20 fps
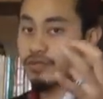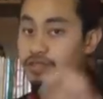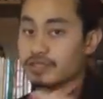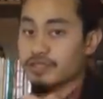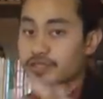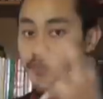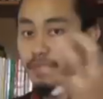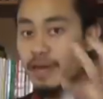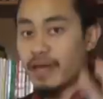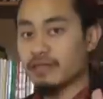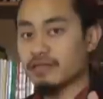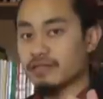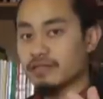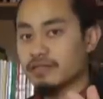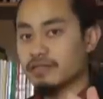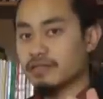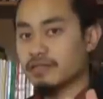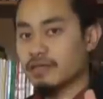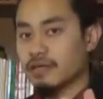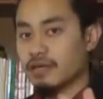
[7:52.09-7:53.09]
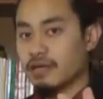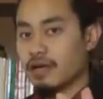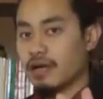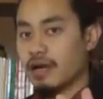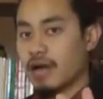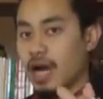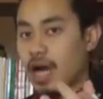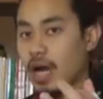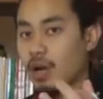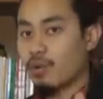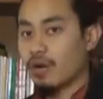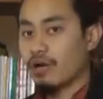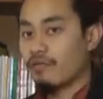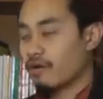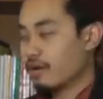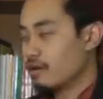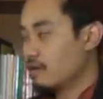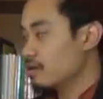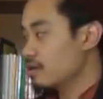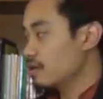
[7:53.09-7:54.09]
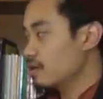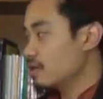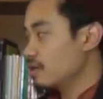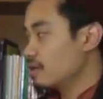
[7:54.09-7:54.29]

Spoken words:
It is immense. However,